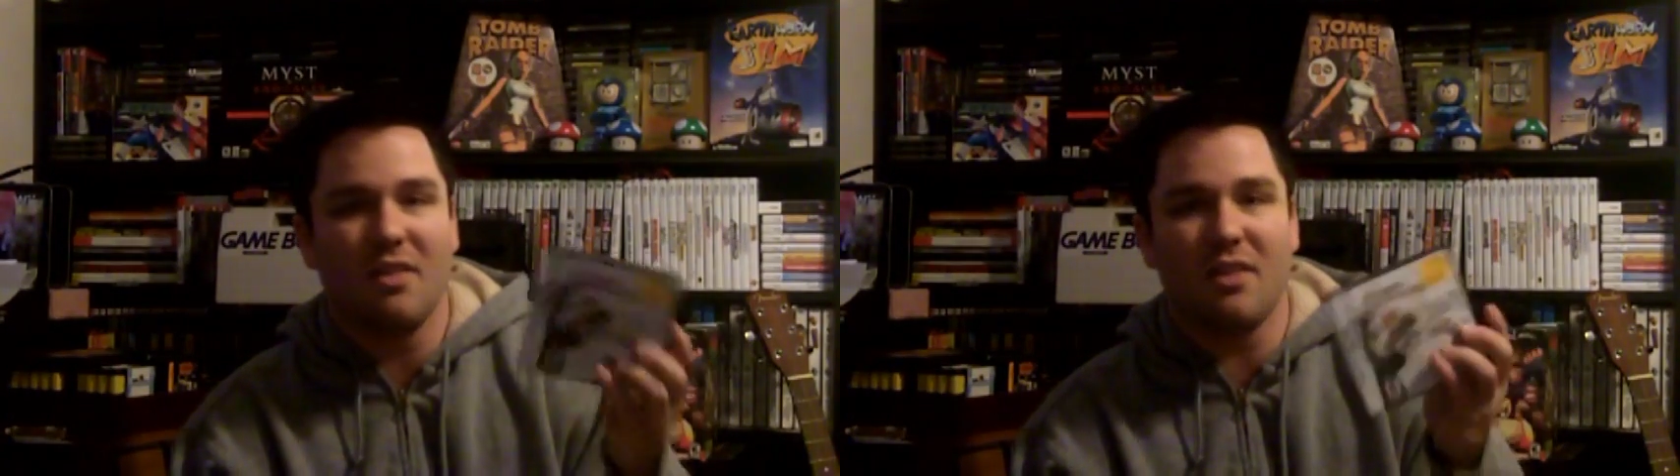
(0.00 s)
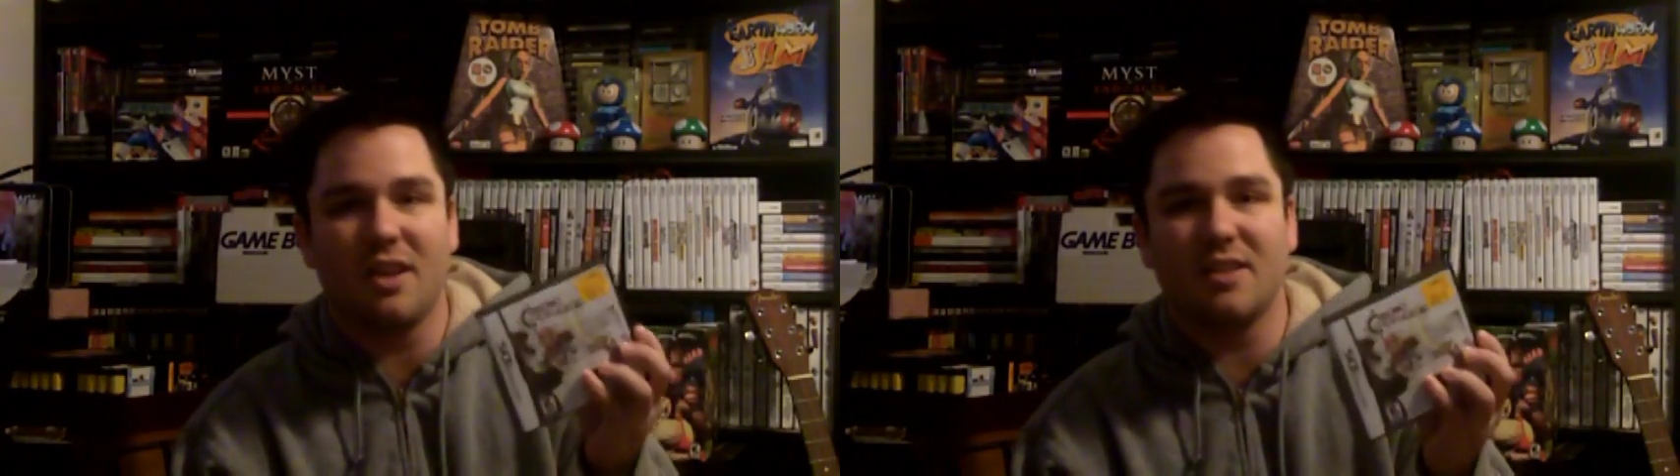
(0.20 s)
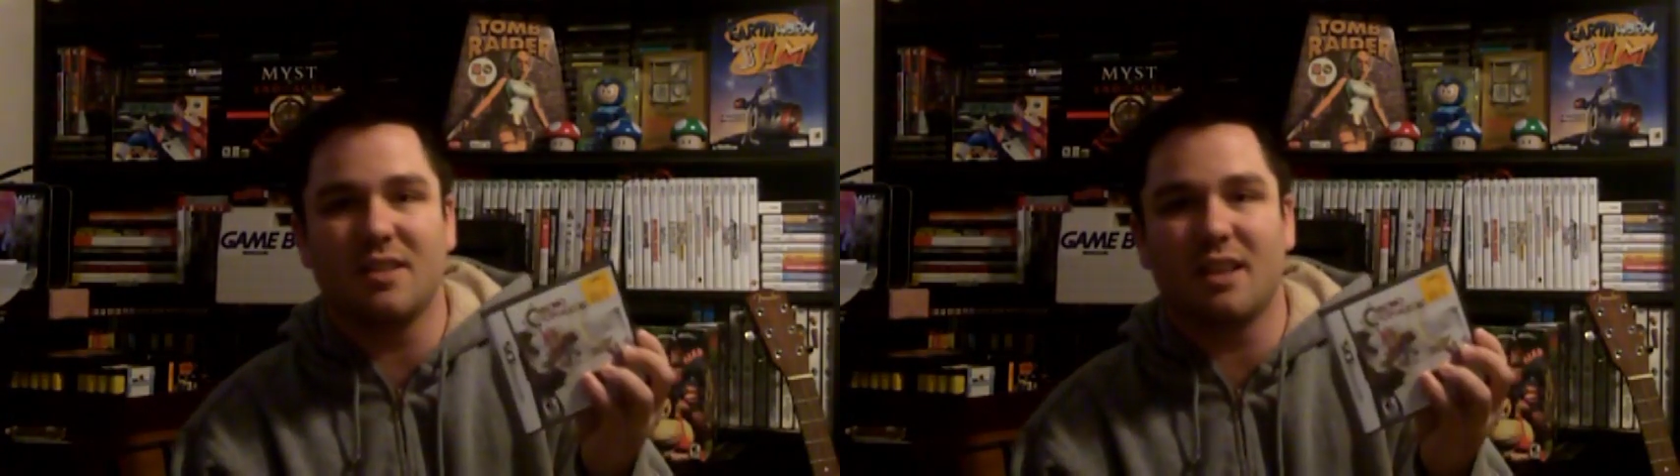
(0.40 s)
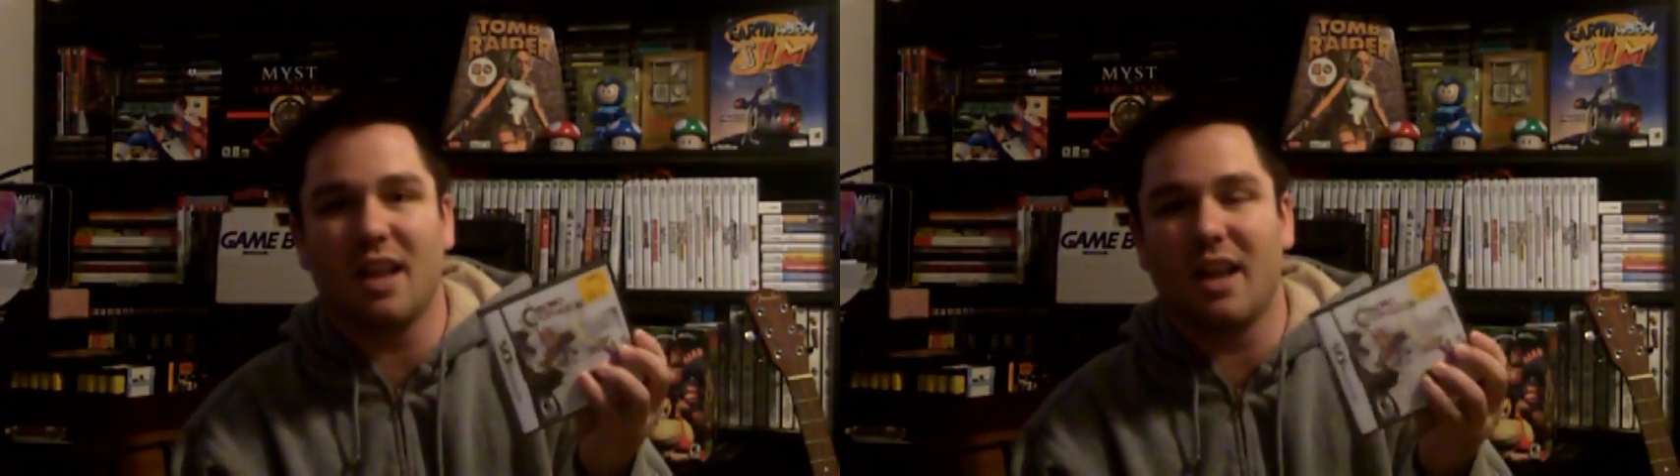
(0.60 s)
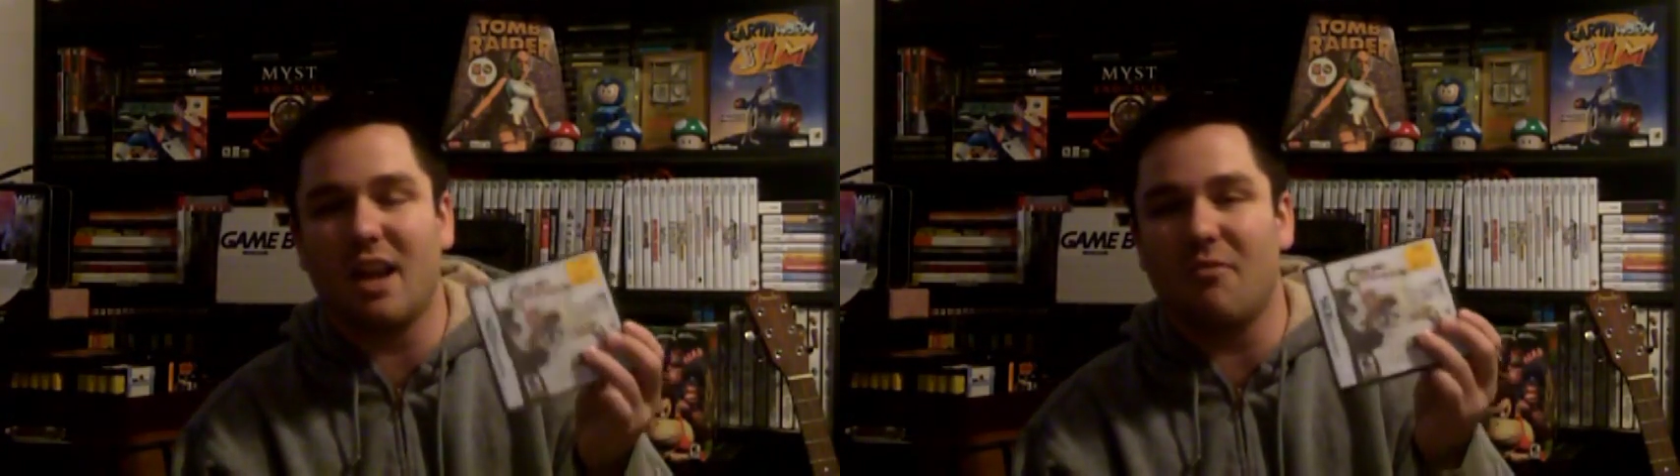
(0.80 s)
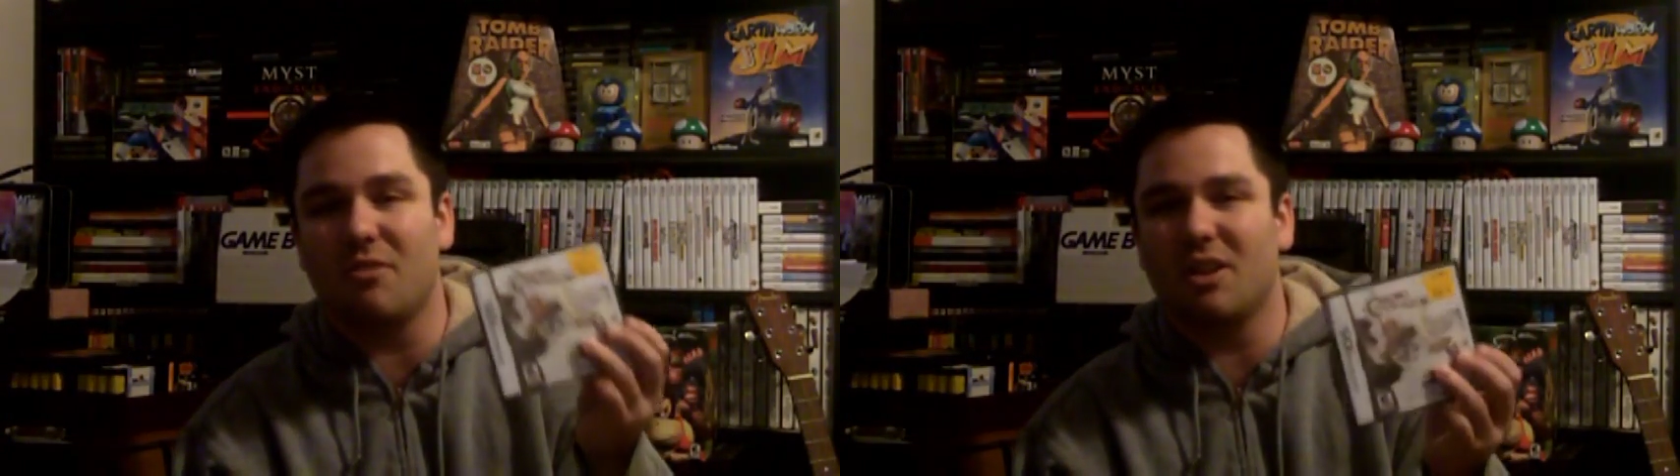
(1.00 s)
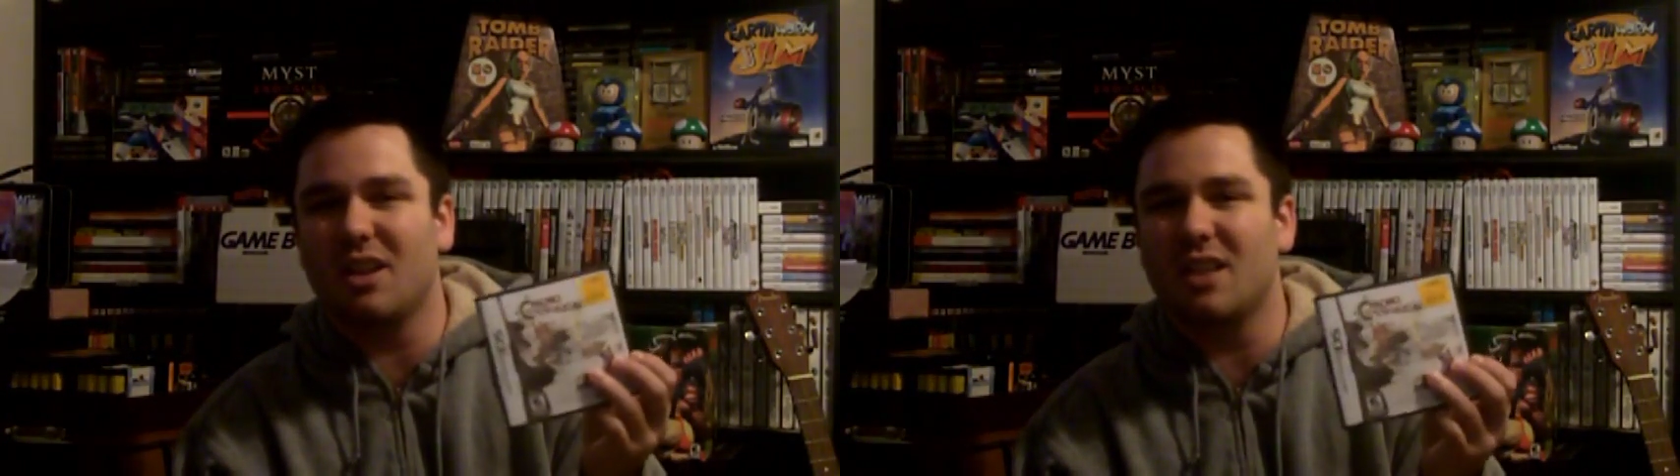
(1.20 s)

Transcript: this, and I really